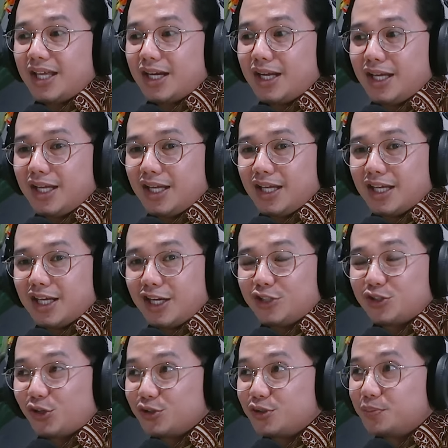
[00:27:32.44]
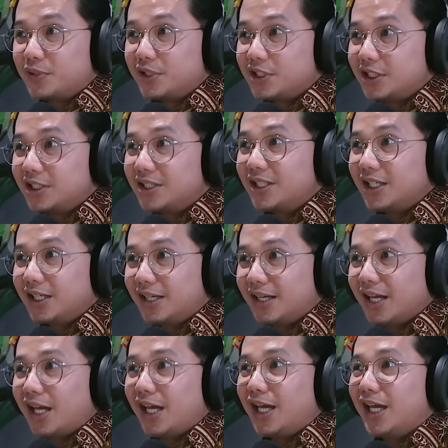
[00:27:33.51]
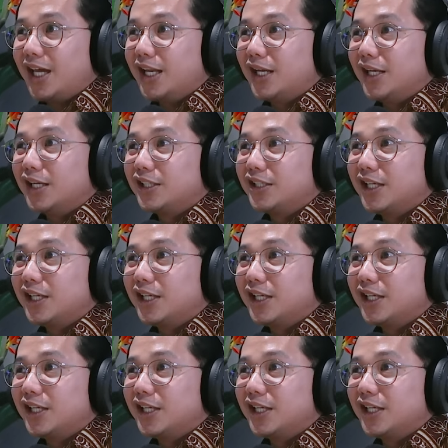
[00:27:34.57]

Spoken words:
I talk to purchasing and